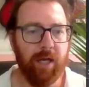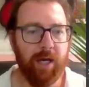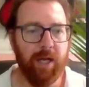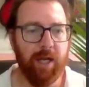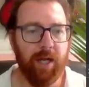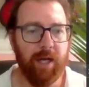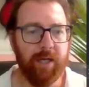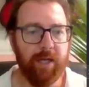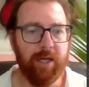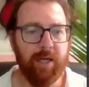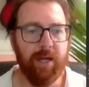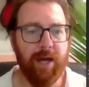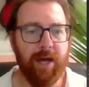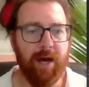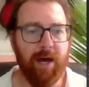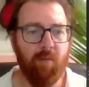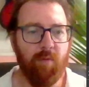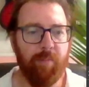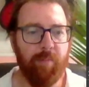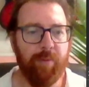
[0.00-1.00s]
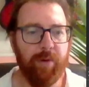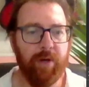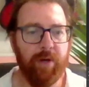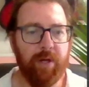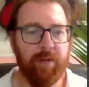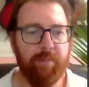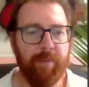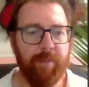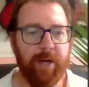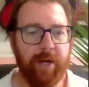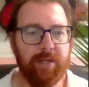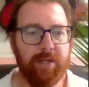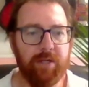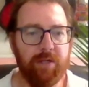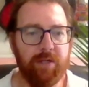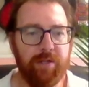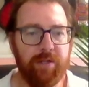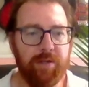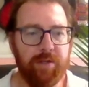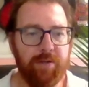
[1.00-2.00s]
and I can output my
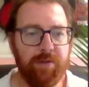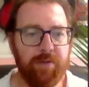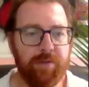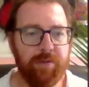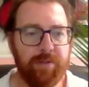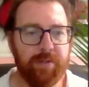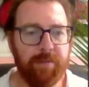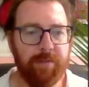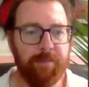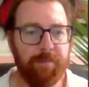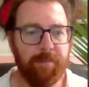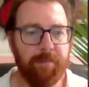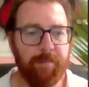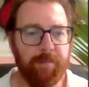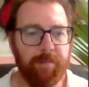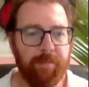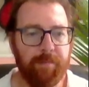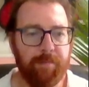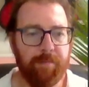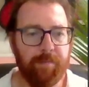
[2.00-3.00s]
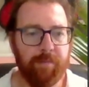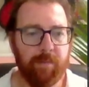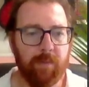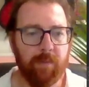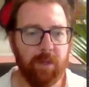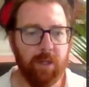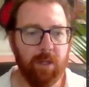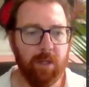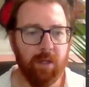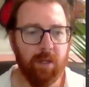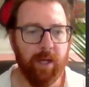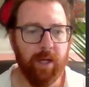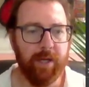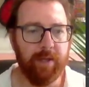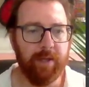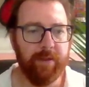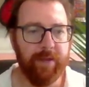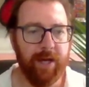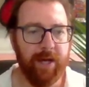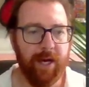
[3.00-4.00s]
to-dos
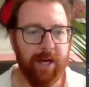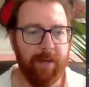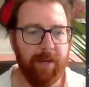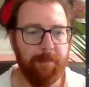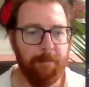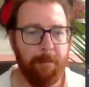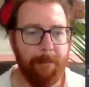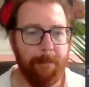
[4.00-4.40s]
like that.